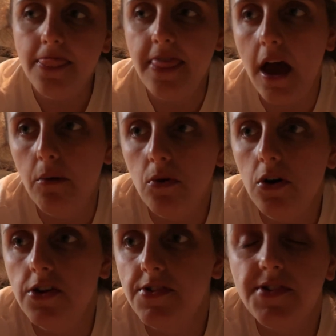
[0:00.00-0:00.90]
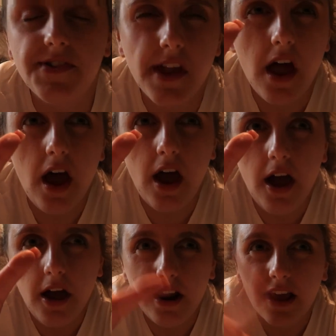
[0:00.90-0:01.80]
there was
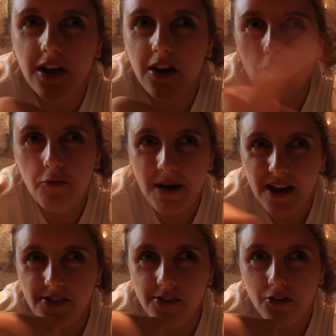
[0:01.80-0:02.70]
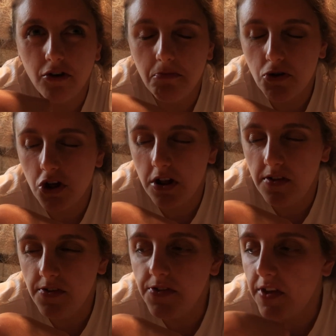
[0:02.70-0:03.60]
like a lot of pasta
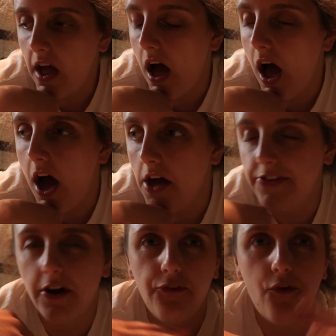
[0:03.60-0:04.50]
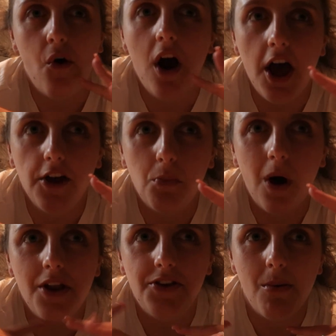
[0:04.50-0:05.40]
options, so I thought
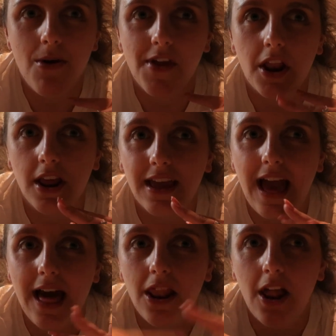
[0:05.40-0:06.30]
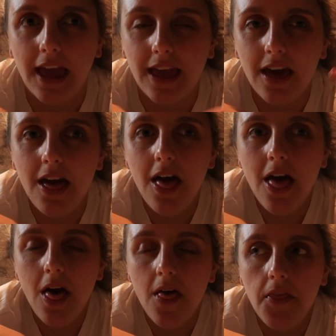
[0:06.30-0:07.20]
what I'd do is I'd look at like
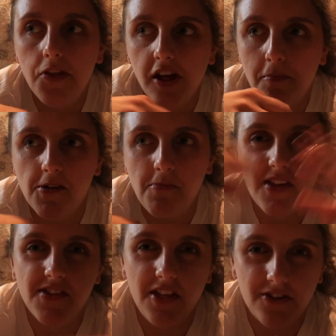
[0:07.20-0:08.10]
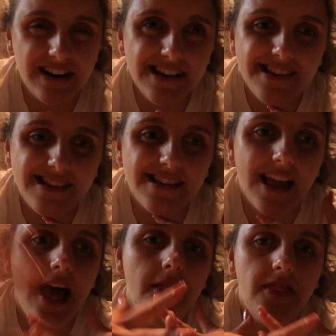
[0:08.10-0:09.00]
the cheapest pasta there is,
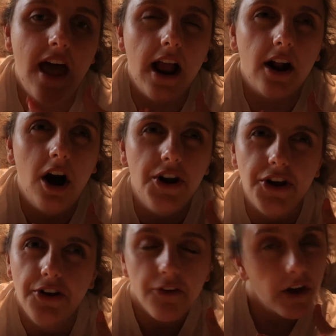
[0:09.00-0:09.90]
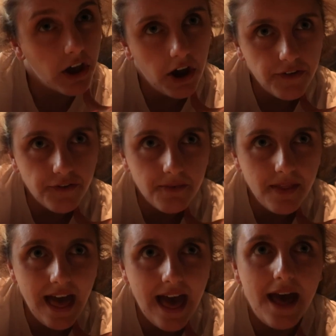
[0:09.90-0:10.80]
and then kind of go from
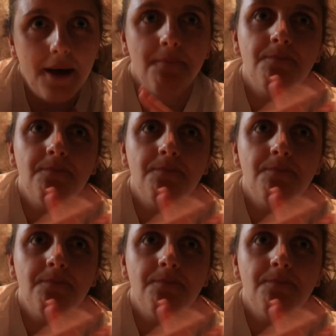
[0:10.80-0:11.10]
there.